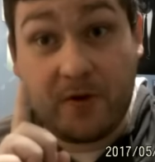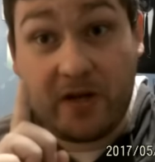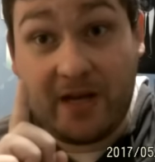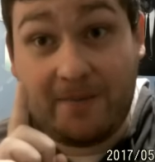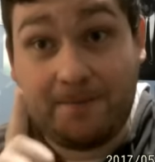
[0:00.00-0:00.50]

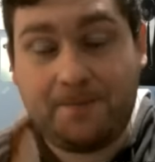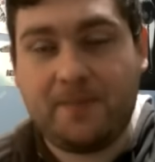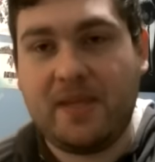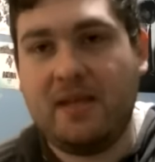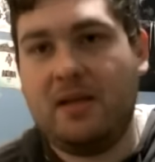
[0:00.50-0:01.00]
okay?
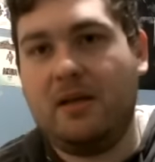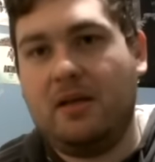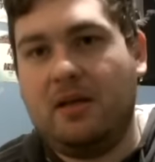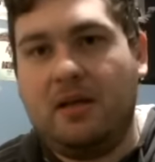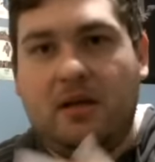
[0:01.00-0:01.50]

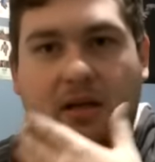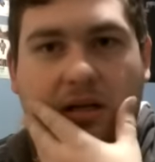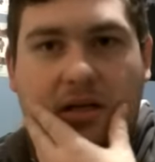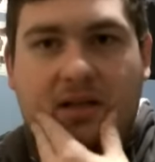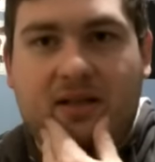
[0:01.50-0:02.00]

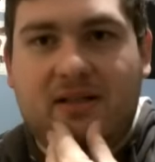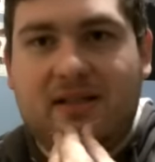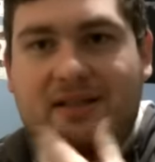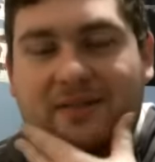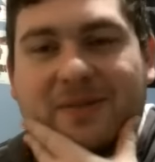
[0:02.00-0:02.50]
Uh,
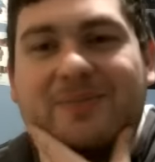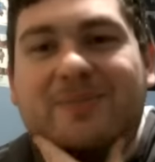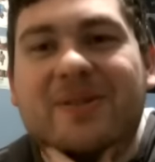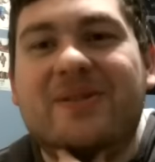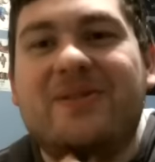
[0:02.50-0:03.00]
I think my
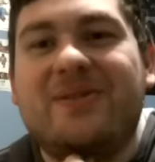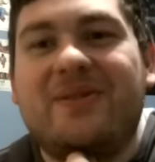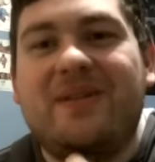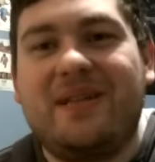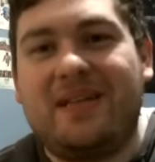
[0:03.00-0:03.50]
beard's
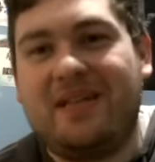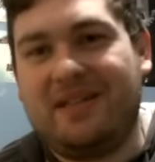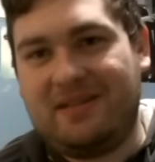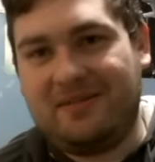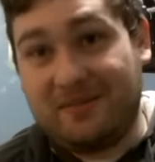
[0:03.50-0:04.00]
growing again,
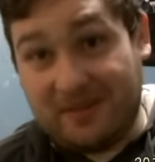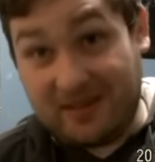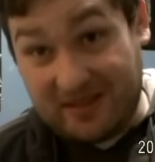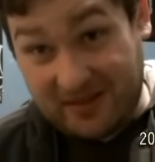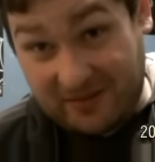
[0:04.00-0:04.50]
and
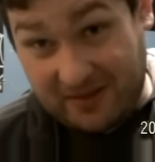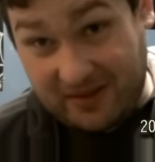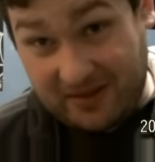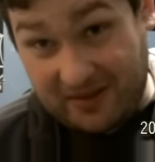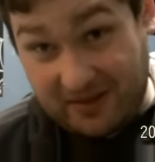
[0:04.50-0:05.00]
I definitely
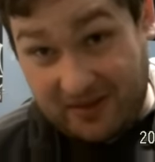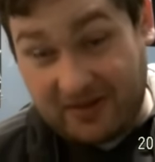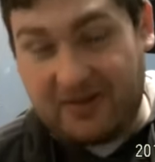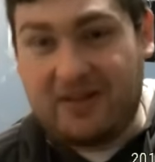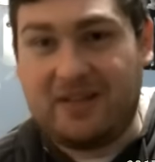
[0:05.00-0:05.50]
need another
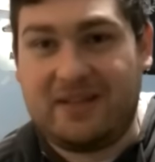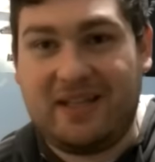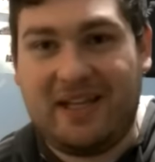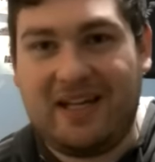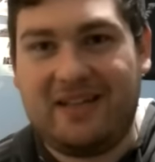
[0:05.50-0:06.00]
haircut.
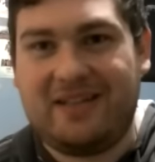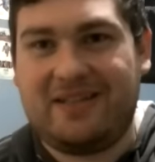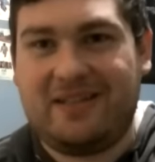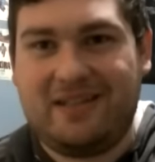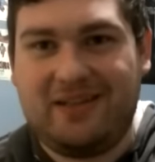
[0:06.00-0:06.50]
Aside, this
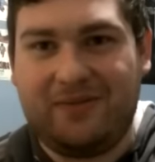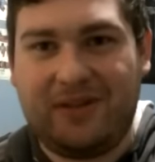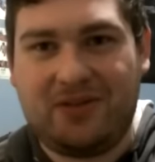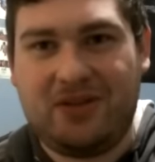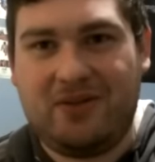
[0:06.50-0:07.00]
is
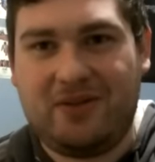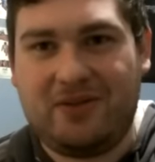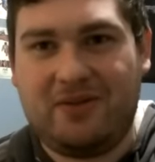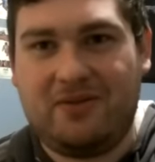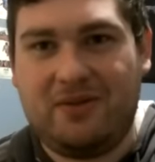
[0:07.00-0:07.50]
RetroKid
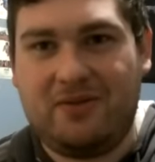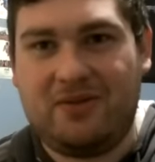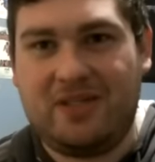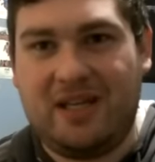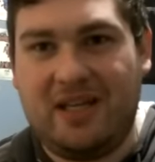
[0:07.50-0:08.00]
RetroKid Reviews
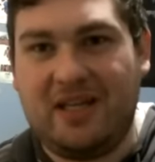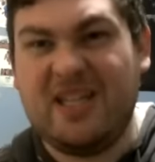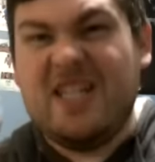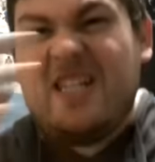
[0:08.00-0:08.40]
saying